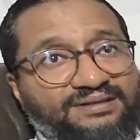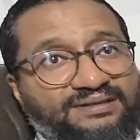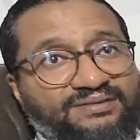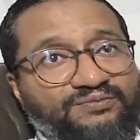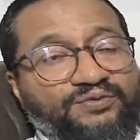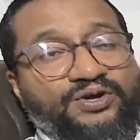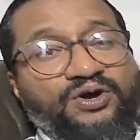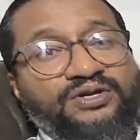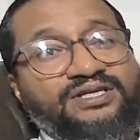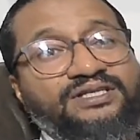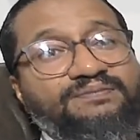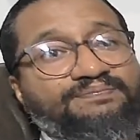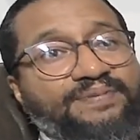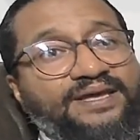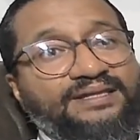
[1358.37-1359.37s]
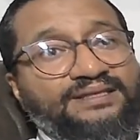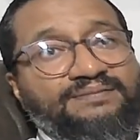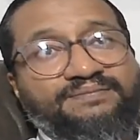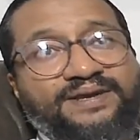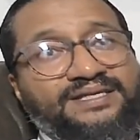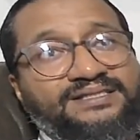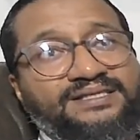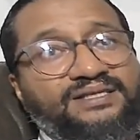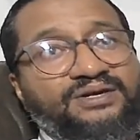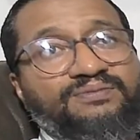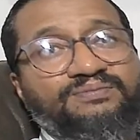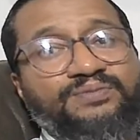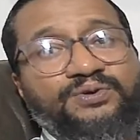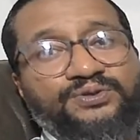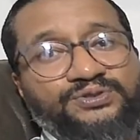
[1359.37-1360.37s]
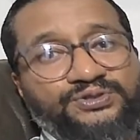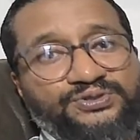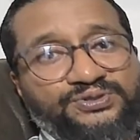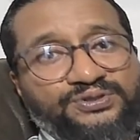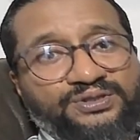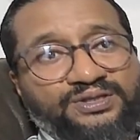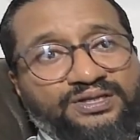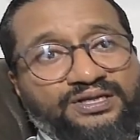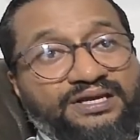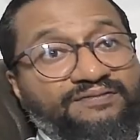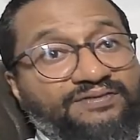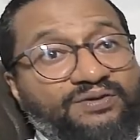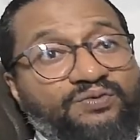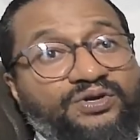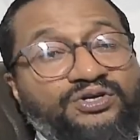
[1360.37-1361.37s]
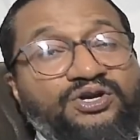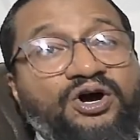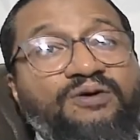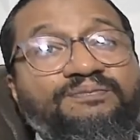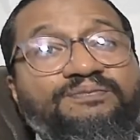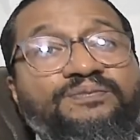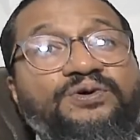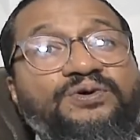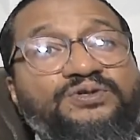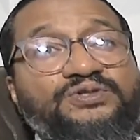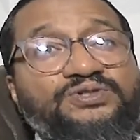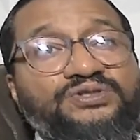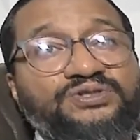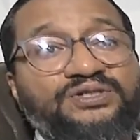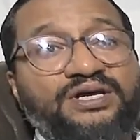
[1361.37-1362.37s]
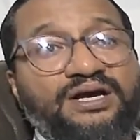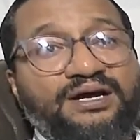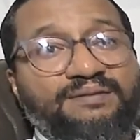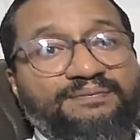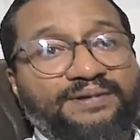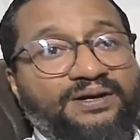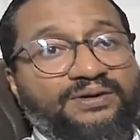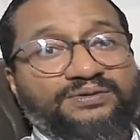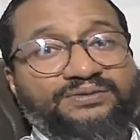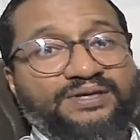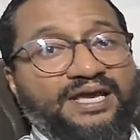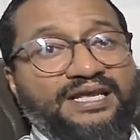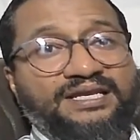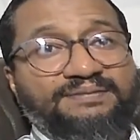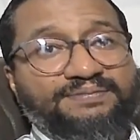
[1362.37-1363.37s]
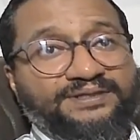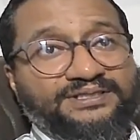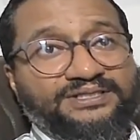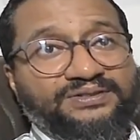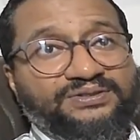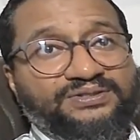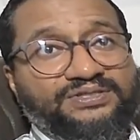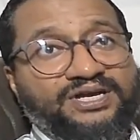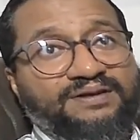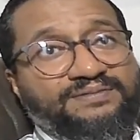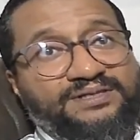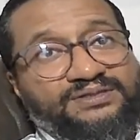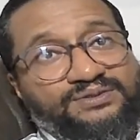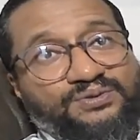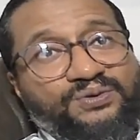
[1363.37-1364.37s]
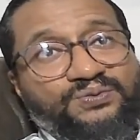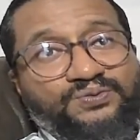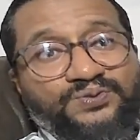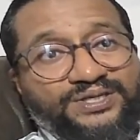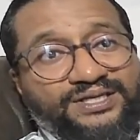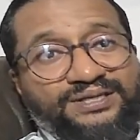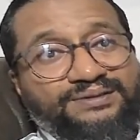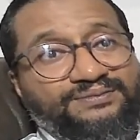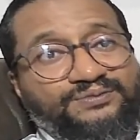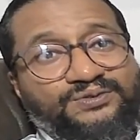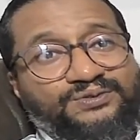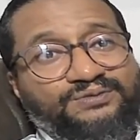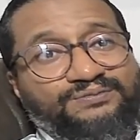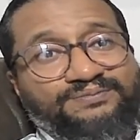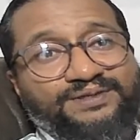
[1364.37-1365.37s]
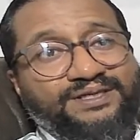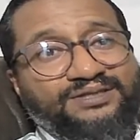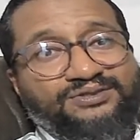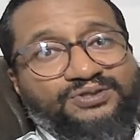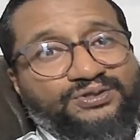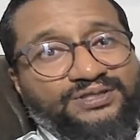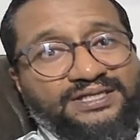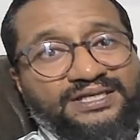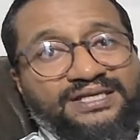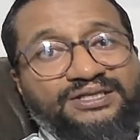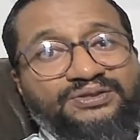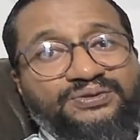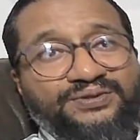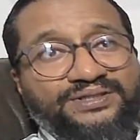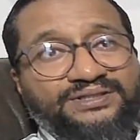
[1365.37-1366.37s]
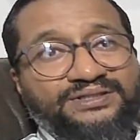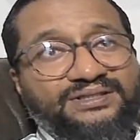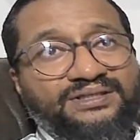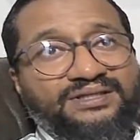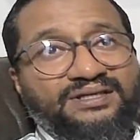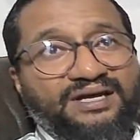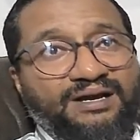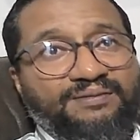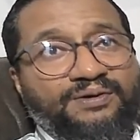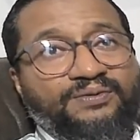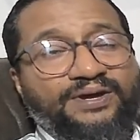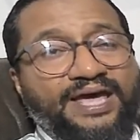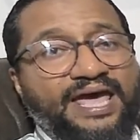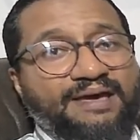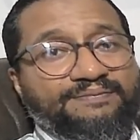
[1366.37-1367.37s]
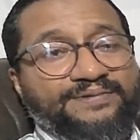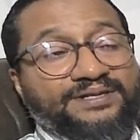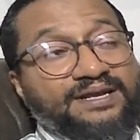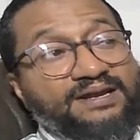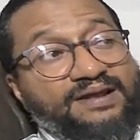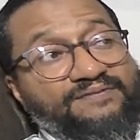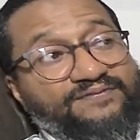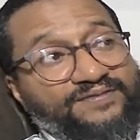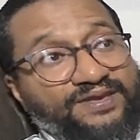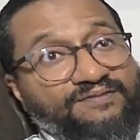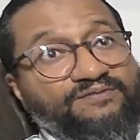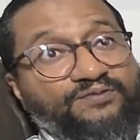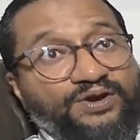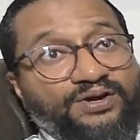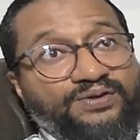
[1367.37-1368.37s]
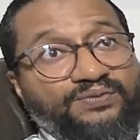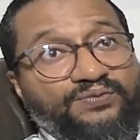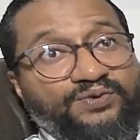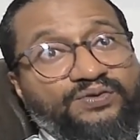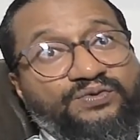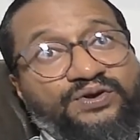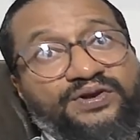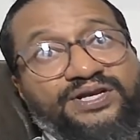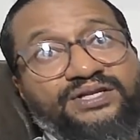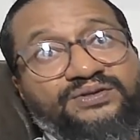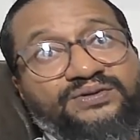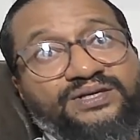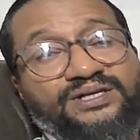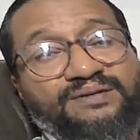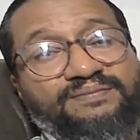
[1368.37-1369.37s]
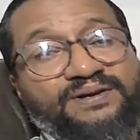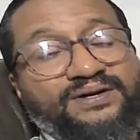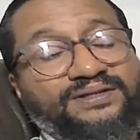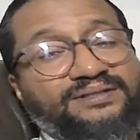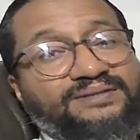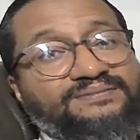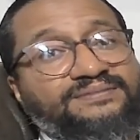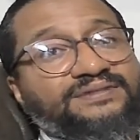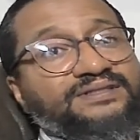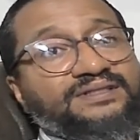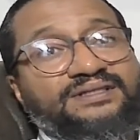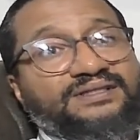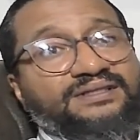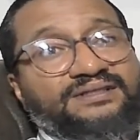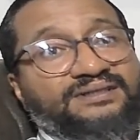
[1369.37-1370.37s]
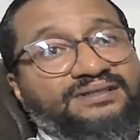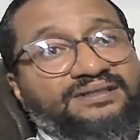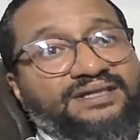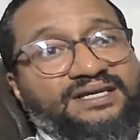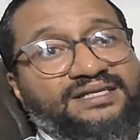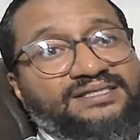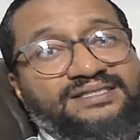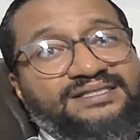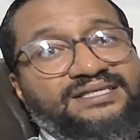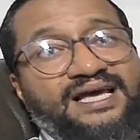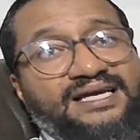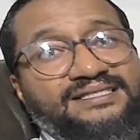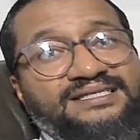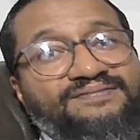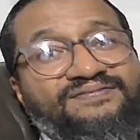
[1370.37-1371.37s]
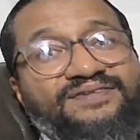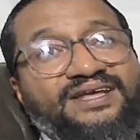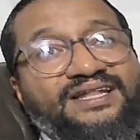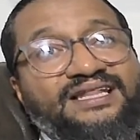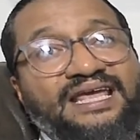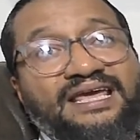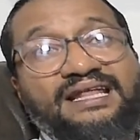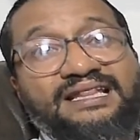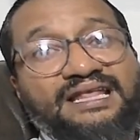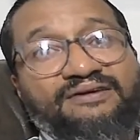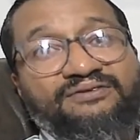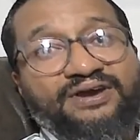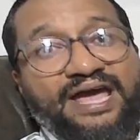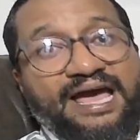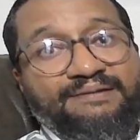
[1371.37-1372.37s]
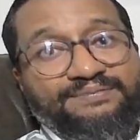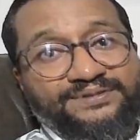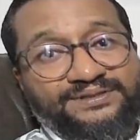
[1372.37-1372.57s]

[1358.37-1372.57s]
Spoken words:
We only depended basically on books. If there were not books about any particular subject, so we would be totally ignorant about what happened. And if we were ignorant about them, it is as if they never happened.